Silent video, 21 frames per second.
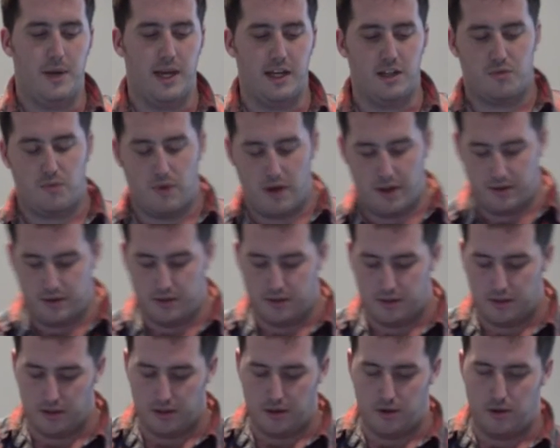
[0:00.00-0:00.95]
PIX
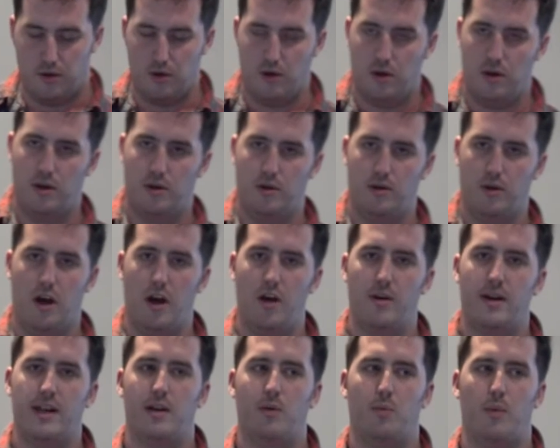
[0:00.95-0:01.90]
runs not
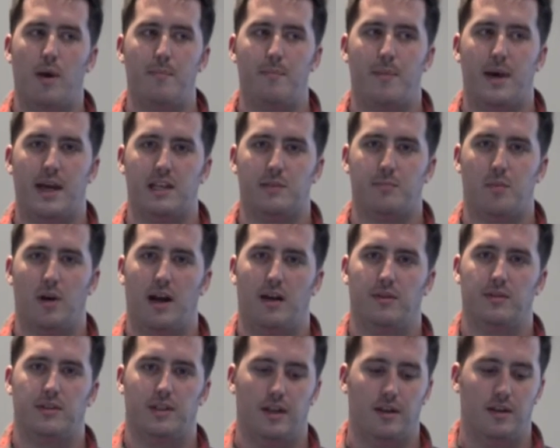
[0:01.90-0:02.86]
only in a web-based
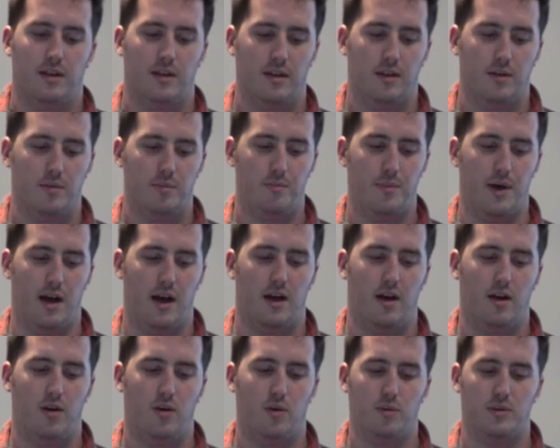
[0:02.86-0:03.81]
browser
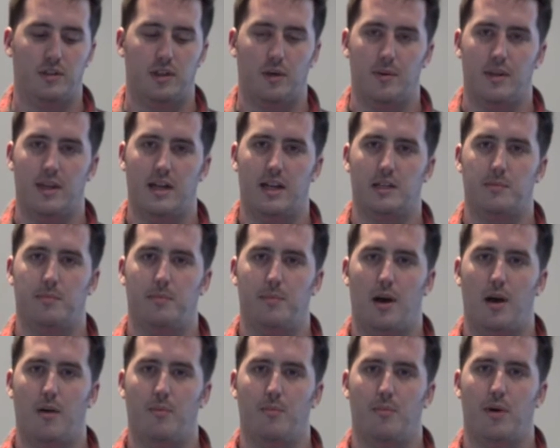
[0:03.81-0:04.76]
but also within its
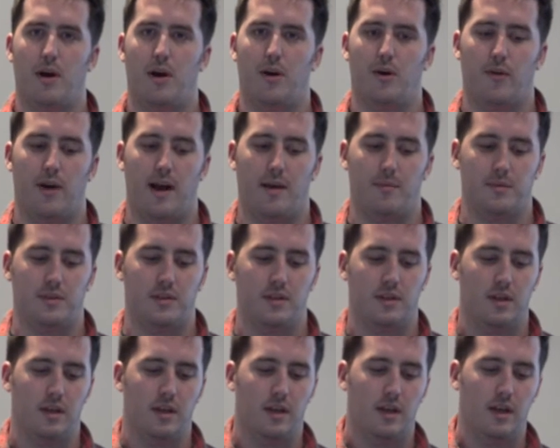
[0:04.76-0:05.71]
own programs,
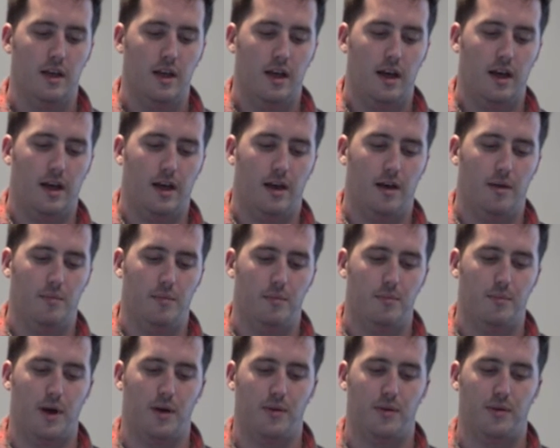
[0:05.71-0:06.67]

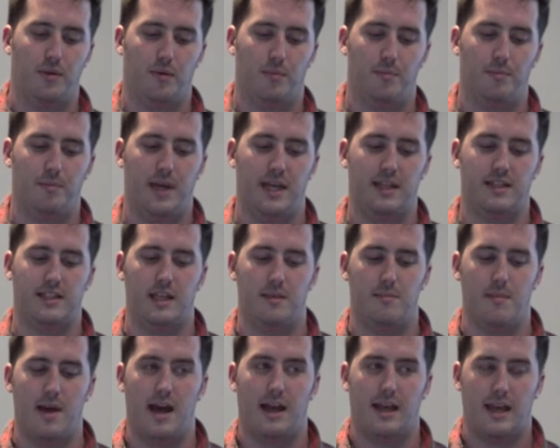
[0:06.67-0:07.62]
both on
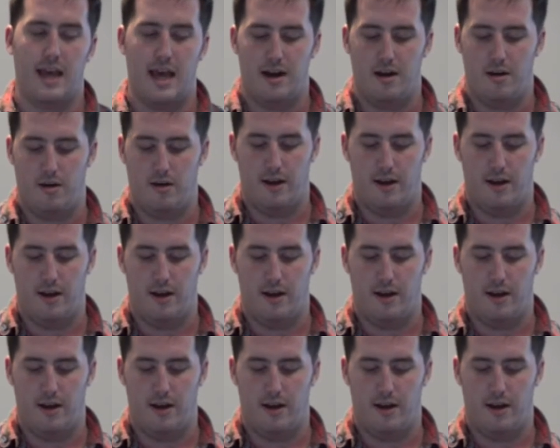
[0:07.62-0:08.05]
PC, Mac and